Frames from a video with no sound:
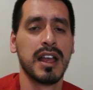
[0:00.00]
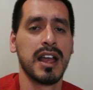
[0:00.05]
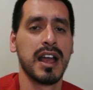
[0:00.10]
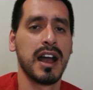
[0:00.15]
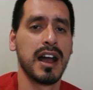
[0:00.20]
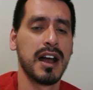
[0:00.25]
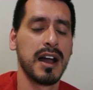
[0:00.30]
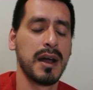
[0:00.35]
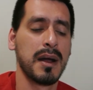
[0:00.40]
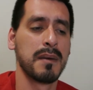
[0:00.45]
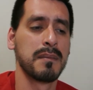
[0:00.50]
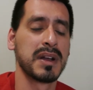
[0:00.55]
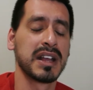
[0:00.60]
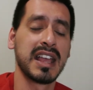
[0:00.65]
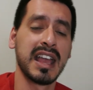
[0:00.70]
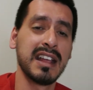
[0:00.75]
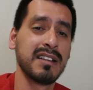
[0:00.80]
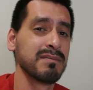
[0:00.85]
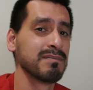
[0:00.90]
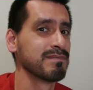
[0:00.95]
Um,
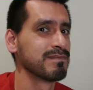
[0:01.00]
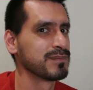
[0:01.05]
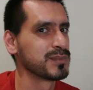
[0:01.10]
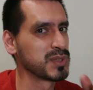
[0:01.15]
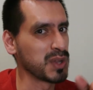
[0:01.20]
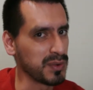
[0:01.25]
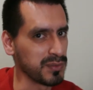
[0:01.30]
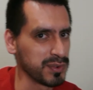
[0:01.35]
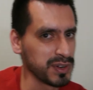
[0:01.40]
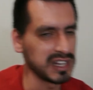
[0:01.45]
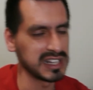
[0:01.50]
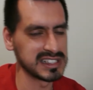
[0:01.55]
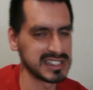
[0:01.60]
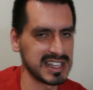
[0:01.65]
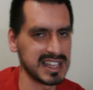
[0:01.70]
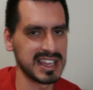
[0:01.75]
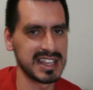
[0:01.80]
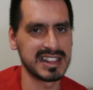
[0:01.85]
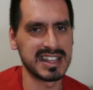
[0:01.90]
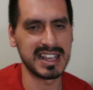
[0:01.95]
again, don't forget
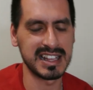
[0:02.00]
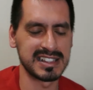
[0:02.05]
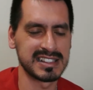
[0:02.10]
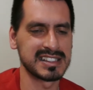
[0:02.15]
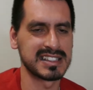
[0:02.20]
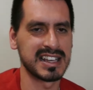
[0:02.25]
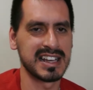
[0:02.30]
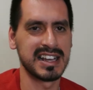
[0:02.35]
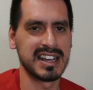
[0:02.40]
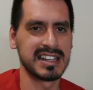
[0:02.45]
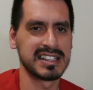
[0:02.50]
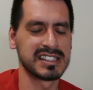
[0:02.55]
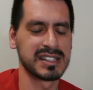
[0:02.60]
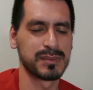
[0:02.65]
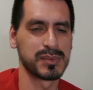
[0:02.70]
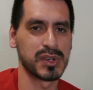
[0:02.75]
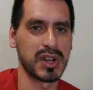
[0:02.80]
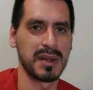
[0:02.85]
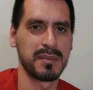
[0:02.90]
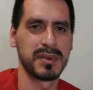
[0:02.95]
to hit that uh,
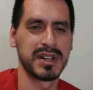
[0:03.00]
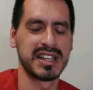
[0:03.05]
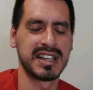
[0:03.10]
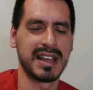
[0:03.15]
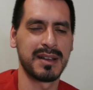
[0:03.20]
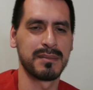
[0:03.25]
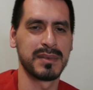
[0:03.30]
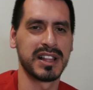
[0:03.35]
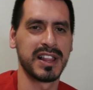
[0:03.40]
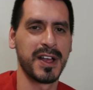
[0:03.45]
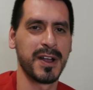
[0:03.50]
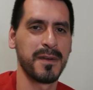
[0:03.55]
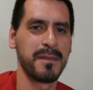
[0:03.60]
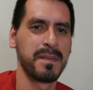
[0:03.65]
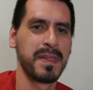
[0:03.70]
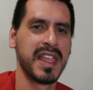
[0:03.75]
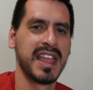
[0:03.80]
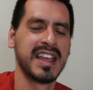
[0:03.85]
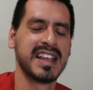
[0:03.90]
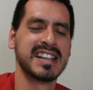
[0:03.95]
subscribe button down
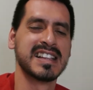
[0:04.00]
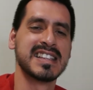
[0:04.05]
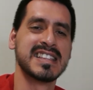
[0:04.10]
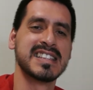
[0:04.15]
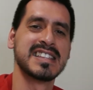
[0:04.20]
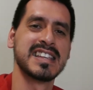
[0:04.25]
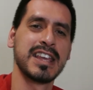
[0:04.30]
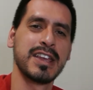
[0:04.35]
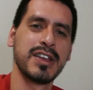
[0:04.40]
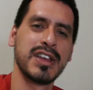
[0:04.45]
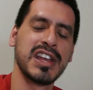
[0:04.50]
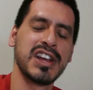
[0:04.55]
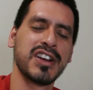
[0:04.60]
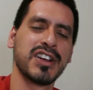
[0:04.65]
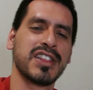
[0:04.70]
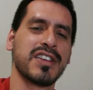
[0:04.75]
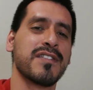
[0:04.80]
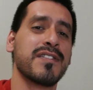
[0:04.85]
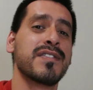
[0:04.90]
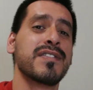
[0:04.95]
below and see you here
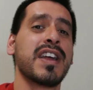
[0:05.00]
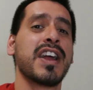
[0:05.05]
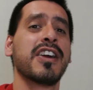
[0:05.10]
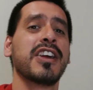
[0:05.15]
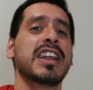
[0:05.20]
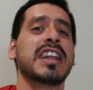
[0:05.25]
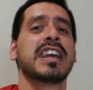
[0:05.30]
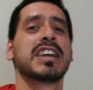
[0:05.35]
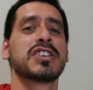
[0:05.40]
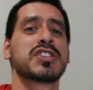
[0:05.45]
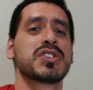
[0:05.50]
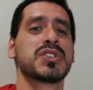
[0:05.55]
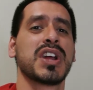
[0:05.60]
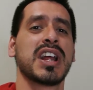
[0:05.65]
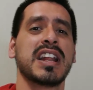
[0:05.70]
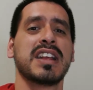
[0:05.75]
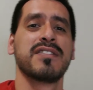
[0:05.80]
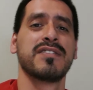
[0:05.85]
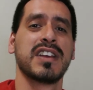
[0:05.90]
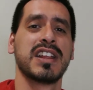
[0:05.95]
on the very next
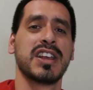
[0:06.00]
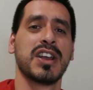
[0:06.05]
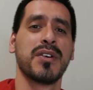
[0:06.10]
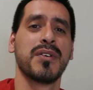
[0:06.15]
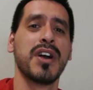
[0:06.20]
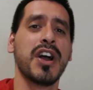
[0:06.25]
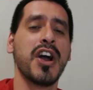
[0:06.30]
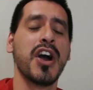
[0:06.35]
trading video,